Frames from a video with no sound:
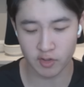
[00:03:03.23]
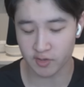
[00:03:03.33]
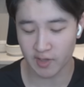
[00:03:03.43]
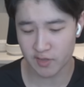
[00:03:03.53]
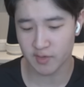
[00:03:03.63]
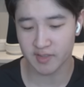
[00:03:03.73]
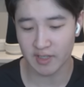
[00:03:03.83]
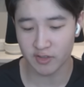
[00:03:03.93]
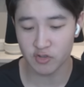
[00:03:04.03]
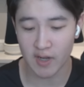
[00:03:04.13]
So that's why the
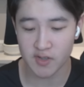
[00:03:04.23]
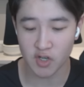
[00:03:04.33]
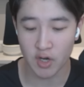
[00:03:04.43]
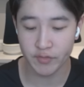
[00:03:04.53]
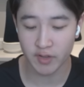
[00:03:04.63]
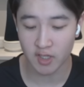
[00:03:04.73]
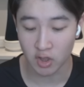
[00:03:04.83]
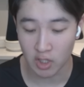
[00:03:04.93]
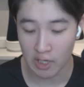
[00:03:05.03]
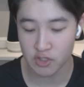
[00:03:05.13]
Skeleton Dragons are feeling a
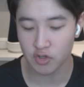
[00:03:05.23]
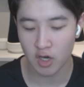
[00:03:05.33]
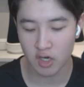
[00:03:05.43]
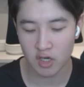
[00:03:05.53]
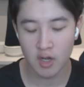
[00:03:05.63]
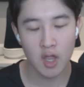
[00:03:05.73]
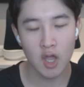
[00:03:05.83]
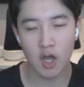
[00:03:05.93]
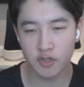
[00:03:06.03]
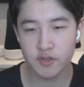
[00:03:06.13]
lot stronger.
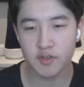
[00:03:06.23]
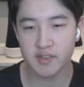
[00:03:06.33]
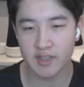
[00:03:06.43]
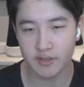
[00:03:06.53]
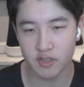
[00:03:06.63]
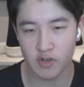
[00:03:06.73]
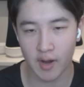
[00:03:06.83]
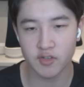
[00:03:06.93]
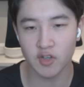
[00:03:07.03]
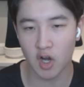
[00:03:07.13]
Also, the Skeleton
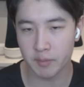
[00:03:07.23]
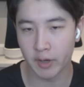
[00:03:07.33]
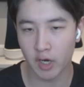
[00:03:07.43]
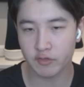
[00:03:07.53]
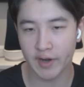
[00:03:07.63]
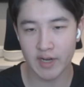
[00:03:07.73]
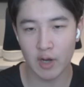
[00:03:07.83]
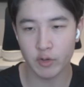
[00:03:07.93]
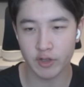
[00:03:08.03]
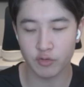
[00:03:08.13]
Dragons are bugged right now
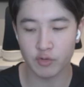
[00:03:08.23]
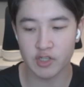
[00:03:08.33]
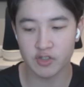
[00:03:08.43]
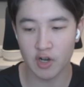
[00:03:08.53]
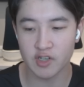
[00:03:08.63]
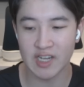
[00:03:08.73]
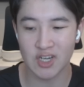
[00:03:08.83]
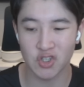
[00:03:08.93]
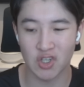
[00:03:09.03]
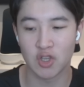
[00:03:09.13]
where the 3-stars
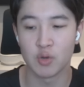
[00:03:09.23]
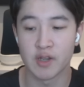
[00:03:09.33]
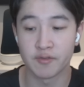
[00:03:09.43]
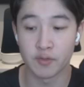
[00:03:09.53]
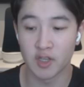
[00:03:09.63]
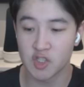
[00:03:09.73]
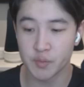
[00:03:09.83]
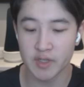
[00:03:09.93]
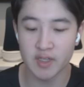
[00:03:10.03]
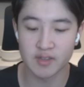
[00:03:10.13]
actually clone at full
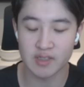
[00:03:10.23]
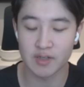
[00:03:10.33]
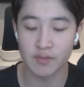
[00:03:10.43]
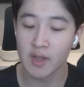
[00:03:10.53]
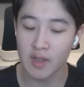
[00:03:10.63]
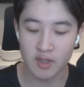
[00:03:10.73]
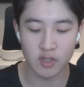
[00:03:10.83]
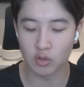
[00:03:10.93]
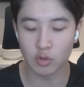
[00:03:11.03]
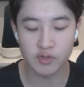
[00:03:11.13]
HP instead of,
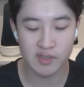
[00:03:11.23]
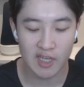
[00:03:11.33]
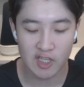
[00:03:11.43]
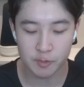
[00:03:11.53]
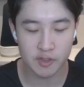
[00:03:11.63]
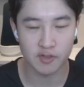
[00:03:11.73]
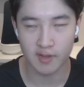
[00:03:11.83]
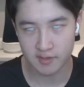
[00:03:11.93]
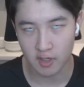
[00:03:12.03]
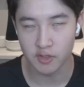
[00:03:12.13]
losing the HP. So
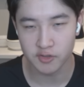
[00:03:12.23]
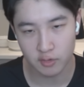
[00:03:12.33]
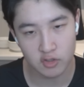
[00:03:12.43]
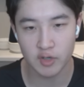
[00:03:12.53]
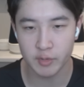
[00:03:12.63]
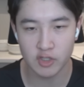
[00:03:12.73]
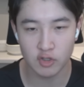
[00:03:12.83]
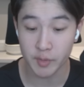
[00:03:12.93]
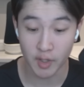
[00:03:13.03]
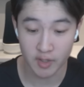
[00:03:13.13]
that's also contributing to
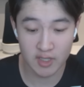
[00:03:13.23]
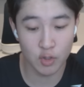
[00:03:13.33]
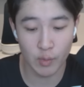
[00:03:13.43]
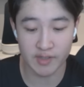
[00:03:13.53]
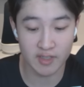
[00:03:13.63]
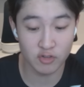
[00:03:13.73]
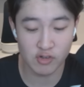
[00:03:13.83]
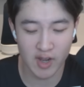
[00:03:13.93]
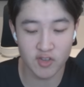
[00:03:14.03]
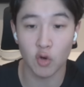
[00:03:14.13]
it. But either way, Skeleton
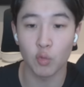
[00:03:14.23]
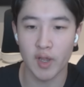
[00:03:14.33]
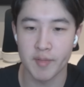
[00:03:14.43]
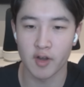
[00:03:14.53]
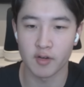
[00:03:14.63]
Dragons are way better.